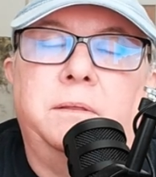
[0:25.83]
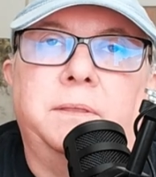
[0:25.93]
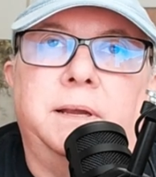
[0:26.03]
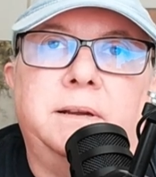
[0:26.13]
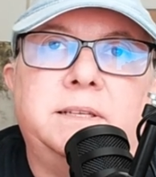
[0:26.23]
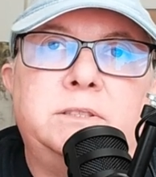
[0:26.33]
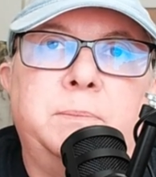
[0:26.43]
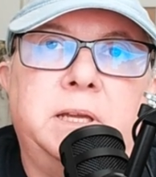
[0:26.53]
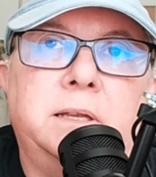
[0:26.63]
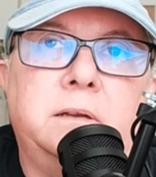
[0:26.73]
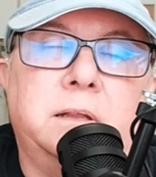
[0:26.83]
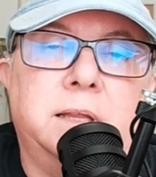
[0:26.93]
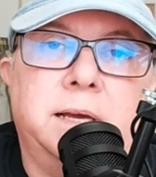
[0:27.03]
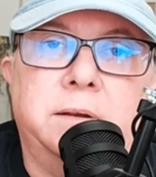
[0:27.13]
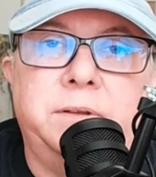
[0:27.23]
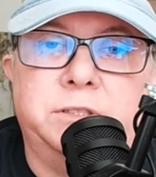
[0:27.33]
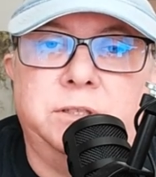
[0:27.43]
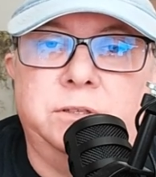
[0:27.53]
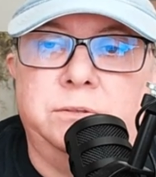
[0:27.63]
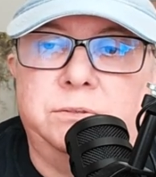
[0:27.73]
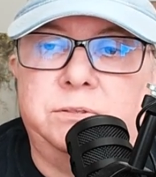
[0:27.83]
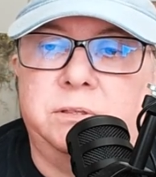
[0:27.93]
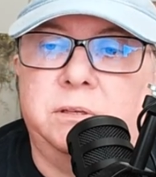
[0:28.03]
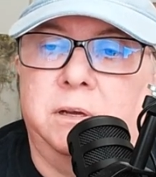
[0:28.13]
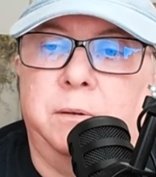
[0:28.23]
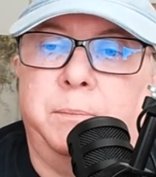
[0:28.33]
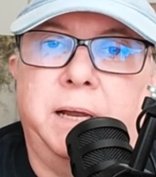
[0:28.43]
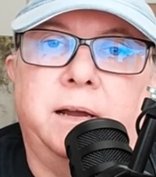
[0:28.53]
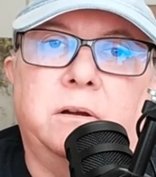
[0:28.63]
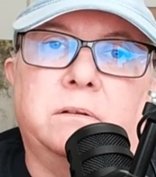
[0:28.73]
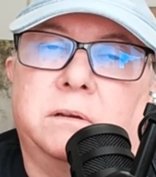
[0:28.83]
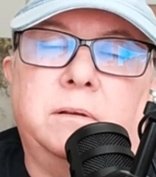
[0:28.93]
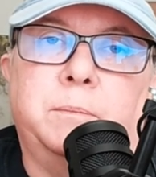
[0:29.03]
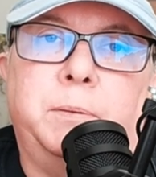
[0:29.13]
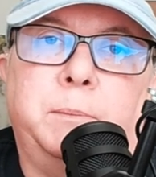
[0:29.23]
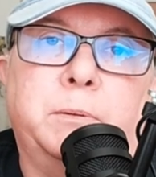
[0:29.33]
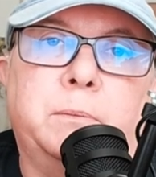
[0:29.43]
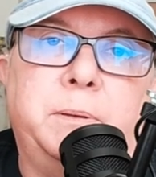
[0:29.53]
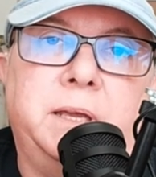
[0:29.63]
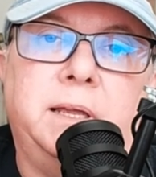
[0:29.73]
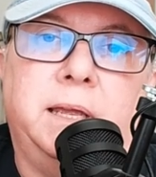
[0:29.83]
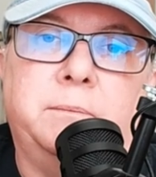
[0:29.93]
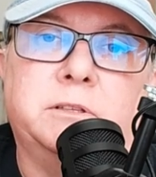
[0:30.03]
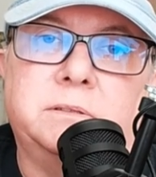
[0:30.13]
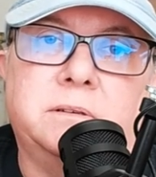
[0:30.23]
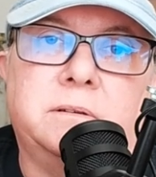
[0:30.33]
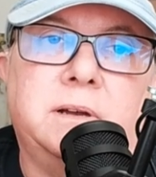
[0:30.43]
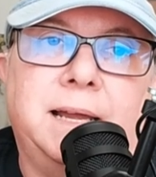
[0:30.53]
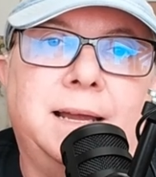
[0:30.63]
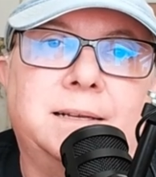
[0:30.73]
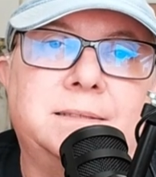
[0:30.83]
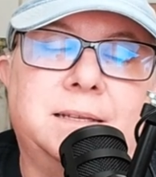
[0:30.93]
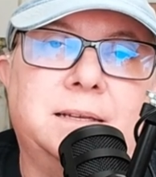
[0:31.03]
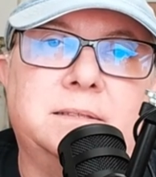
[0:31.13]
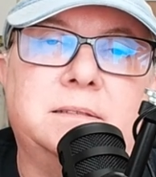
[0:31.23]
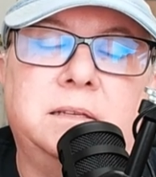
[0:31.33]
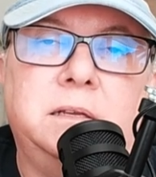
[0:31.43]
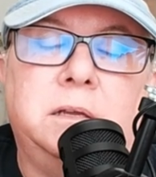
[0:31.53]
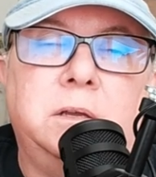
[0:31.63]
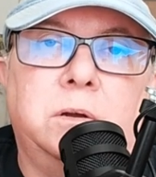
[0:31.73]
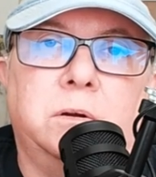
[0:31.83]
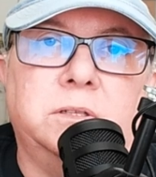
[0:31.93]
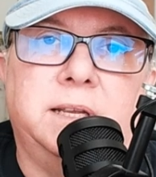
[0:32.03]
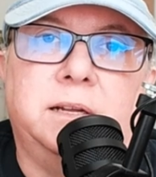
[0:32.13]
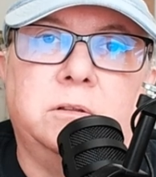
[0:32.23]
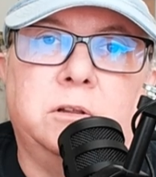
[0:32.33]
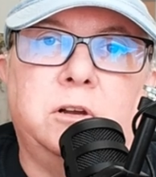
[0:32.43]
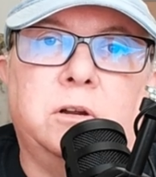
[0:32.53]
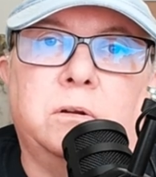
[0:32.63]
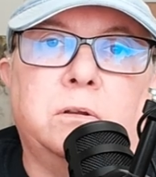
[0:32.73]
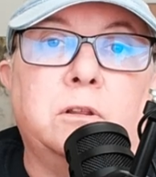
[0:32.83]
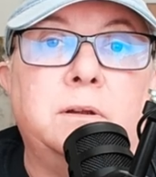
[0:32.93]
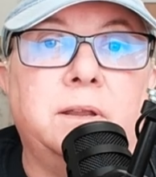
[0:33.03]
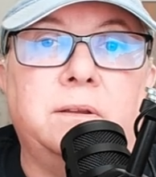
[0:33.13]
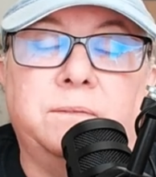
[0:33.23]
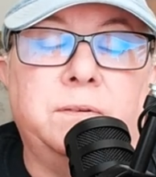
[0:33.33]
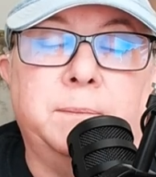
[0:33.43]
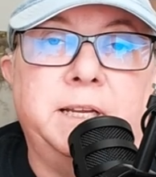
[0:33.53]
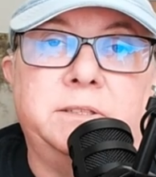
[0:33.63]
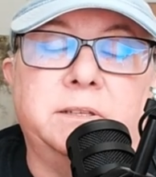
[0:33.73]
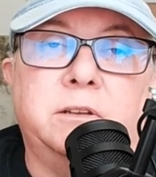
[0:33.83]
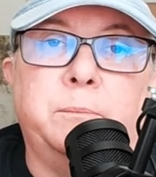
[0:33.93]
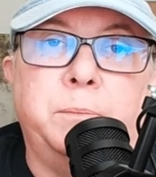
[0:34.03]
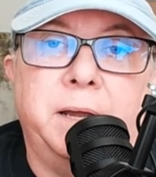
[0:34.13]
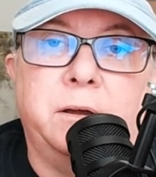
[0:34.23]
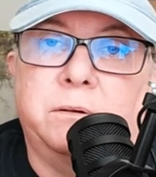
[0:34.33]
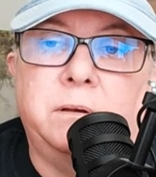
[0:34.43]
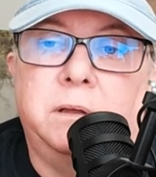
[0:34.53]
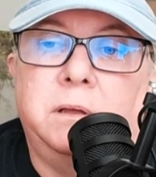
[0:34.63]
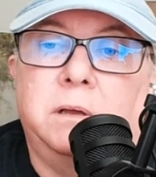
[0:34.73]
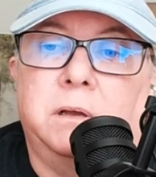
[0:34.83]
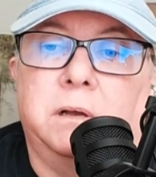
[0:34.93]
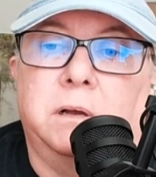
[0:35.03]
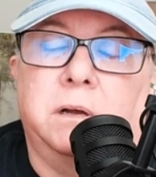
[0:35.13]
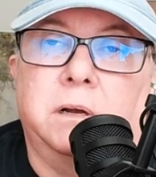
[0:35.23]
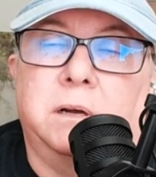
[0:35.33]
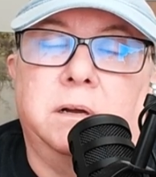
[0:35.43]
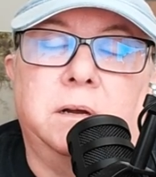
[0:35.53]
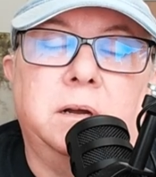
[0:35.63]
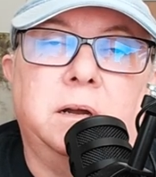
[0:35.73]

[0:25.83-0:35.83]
There has been a lot of issues about people being able to access or take a look or look at information about a